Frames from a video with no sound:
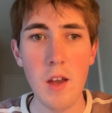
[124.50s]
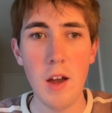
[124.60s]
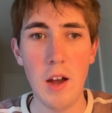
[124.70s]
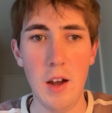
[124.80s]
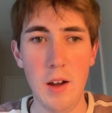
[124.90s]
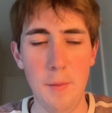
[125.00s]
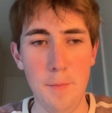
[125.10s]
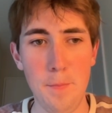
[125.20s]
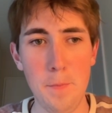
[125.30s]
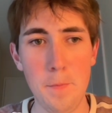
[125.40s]

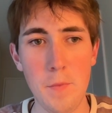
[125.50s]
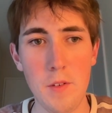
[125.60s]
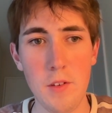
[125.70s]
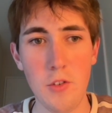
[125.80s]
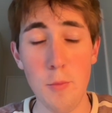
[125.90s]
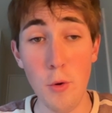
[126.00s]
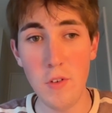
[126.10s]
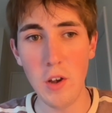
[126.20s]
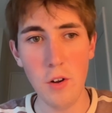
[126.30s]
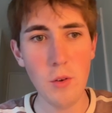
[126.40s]
So
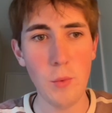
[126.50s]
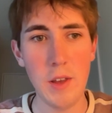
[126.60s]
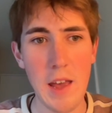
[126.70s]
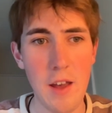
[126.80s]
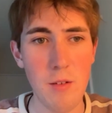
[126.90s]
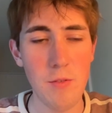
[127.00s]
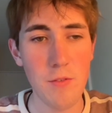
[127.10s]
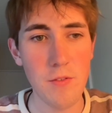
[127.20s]
moving on, we have